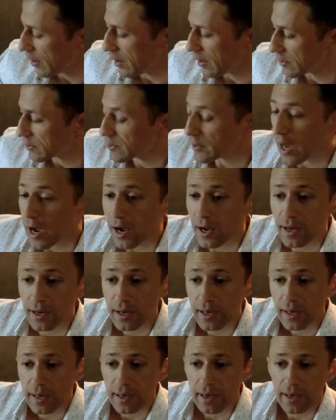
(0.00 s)
stock,
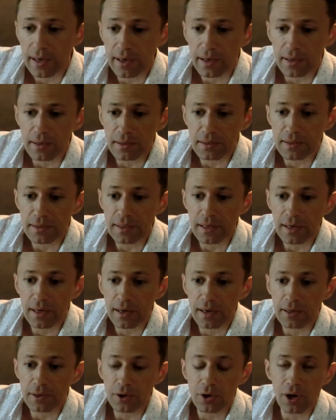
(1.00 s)
and
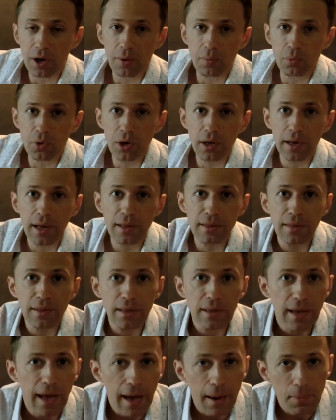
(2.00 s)
I'm looking at
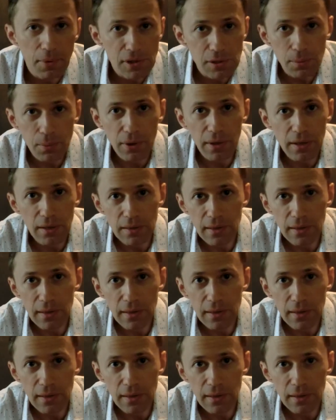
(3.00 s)
the hammer spring,